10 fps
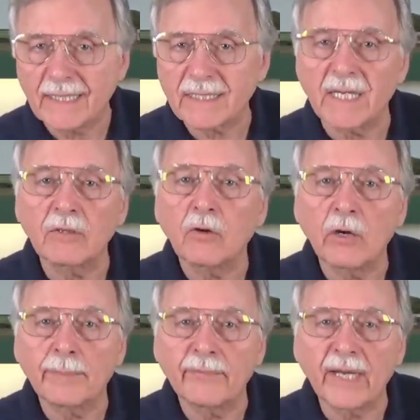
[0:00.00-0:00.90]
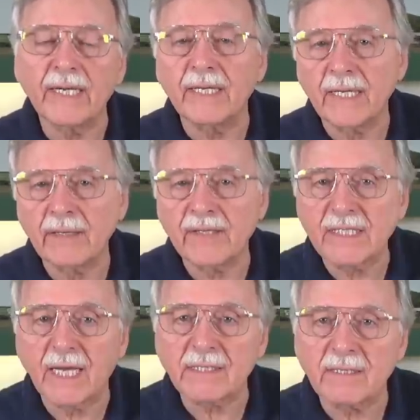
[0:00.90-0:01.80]
is incorporated in the
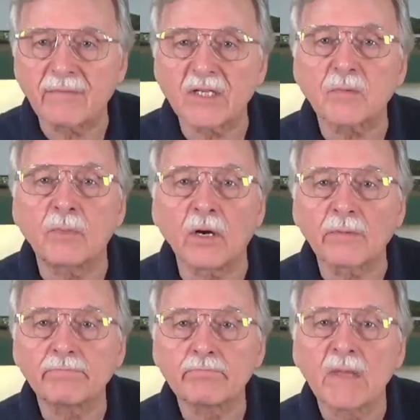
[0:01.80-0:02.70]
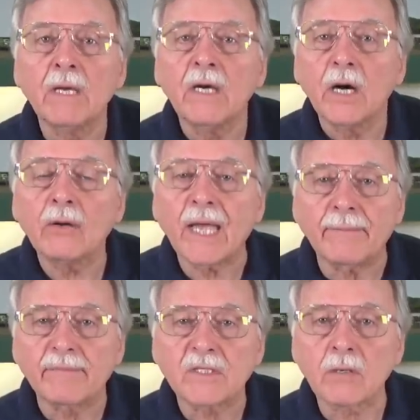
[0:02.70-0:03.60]
text of this book.
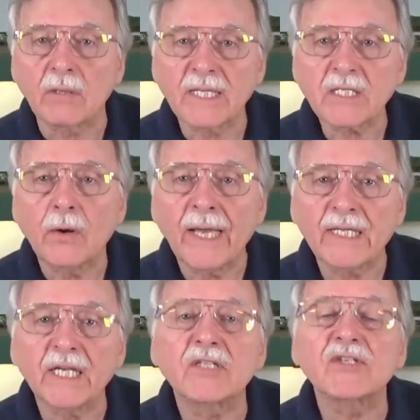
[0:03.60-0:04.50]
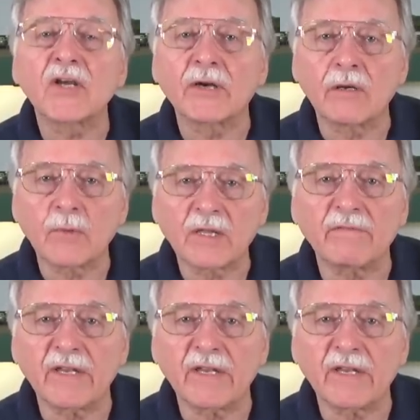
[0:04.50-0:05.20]
Okay, so let's go ahead and get started with the